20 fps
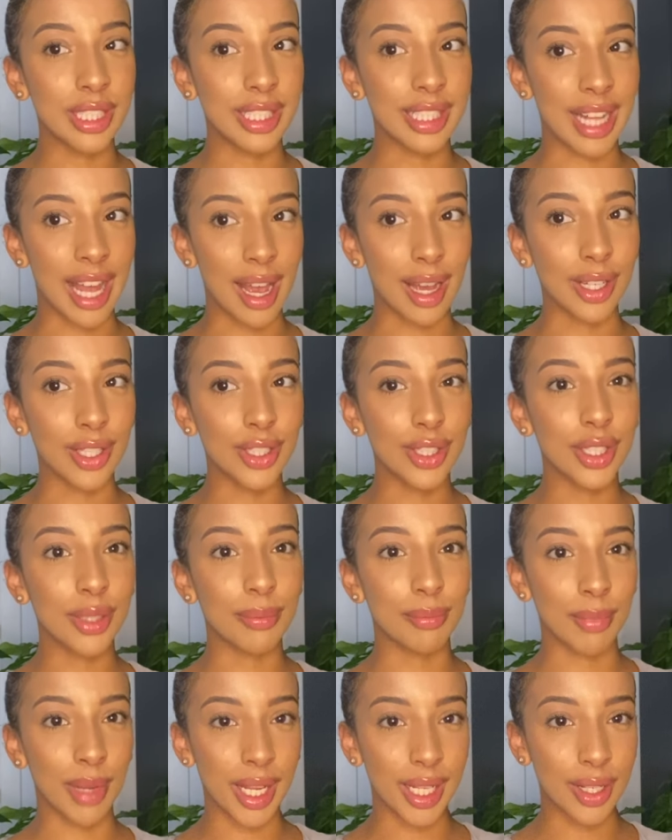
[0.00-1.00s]
/
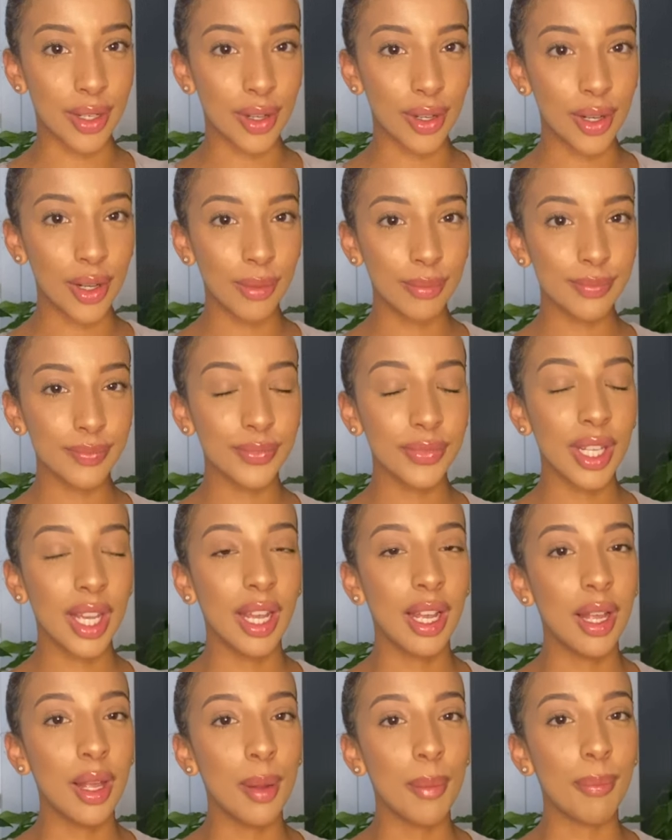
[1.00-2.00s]
makeup,
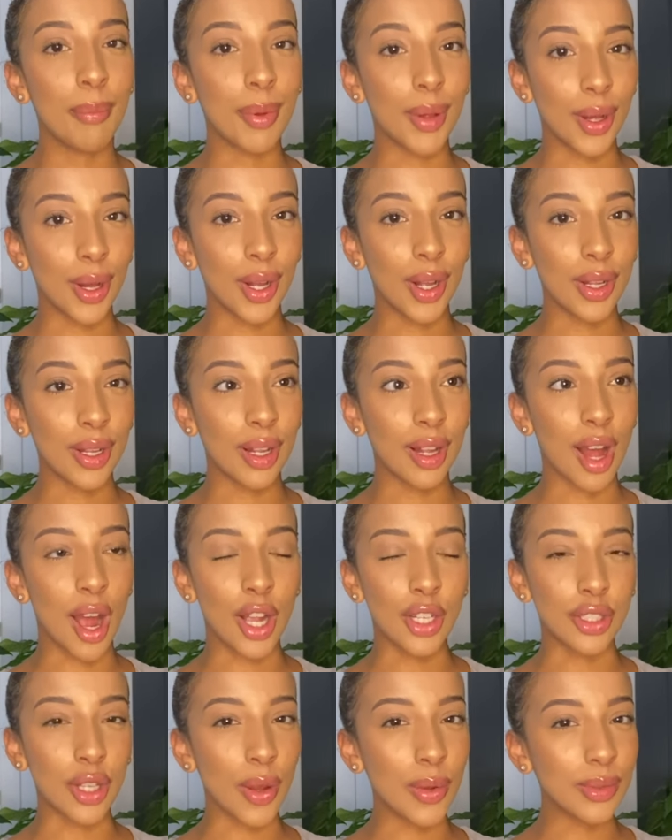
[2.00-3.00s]
but I
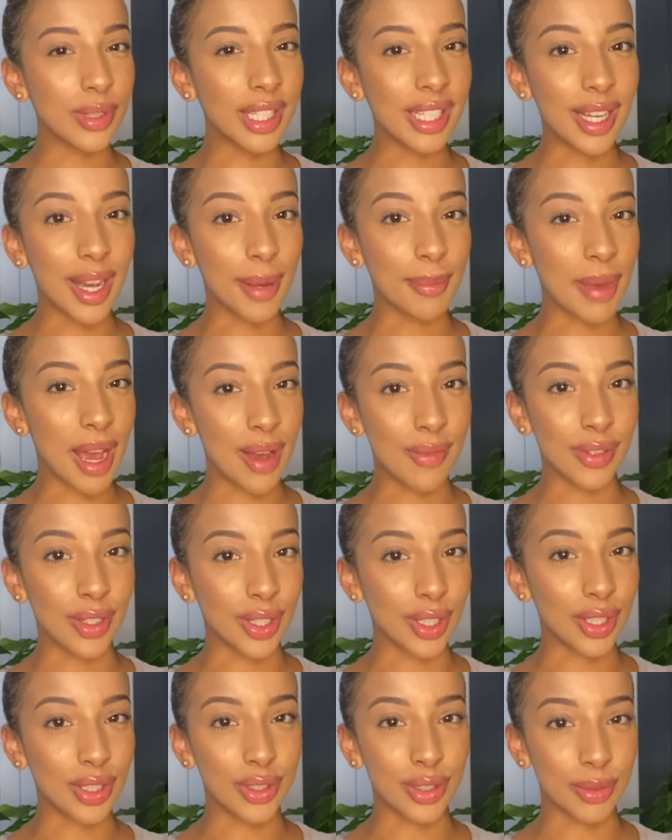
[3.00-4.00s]
don't think I'm ever
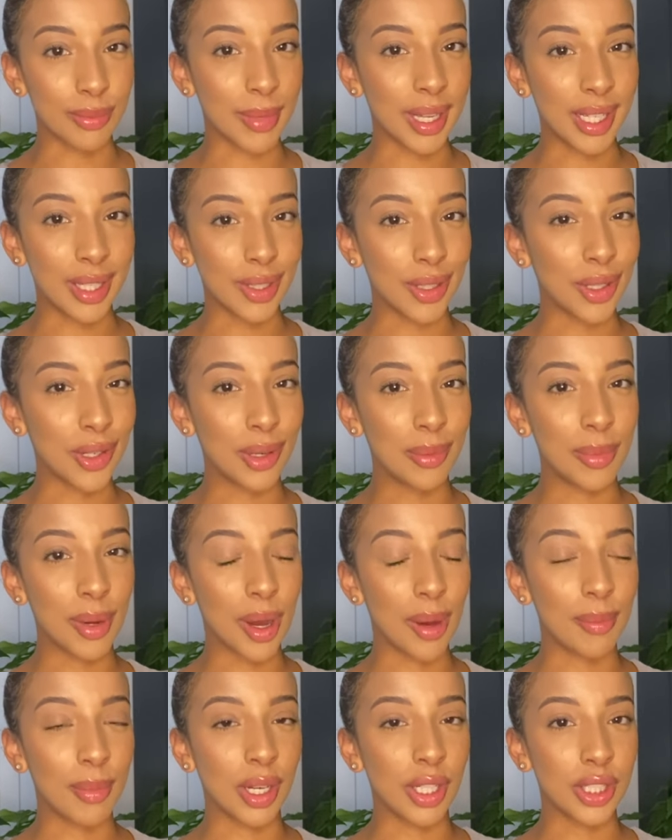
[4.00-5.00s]
gonna do makeup
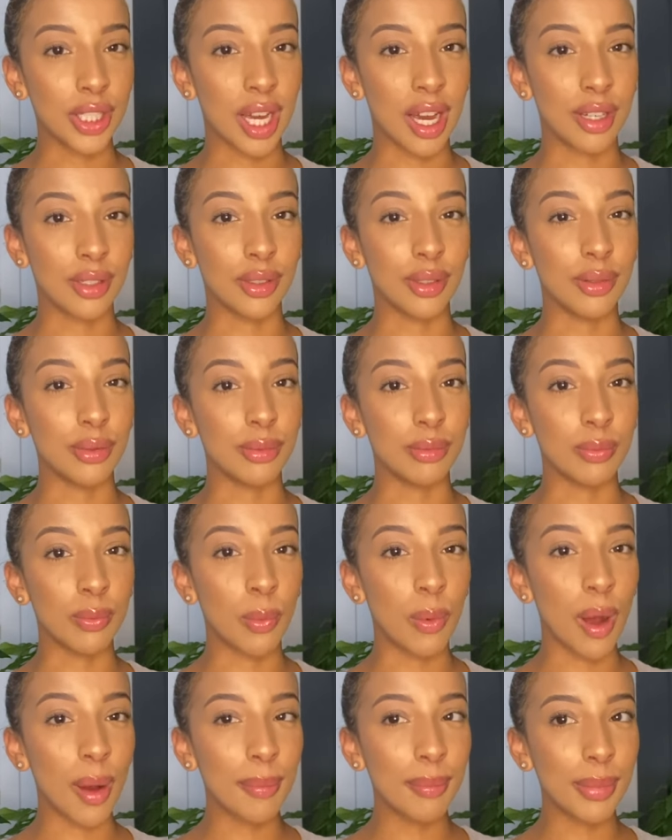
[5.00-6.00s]
on my channel.
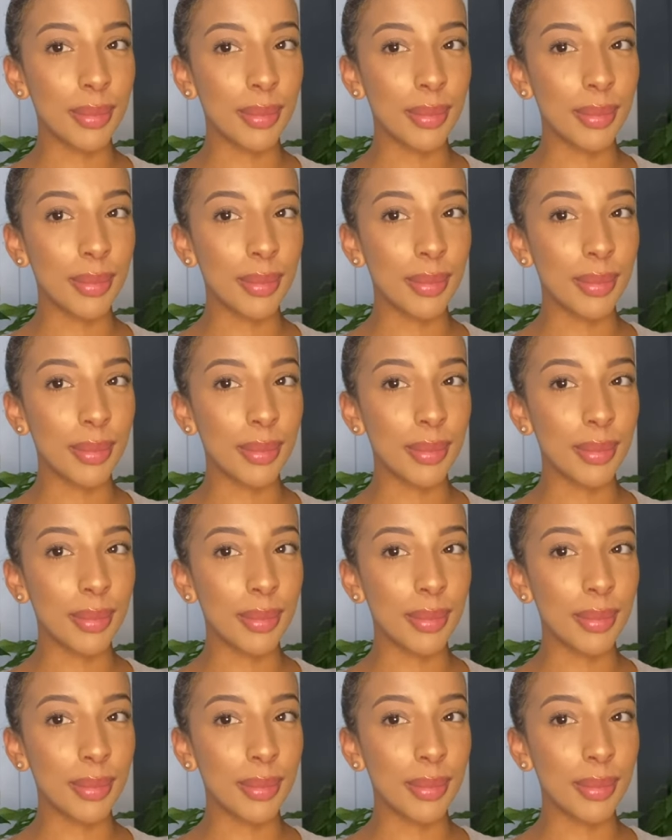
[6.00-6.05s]
One,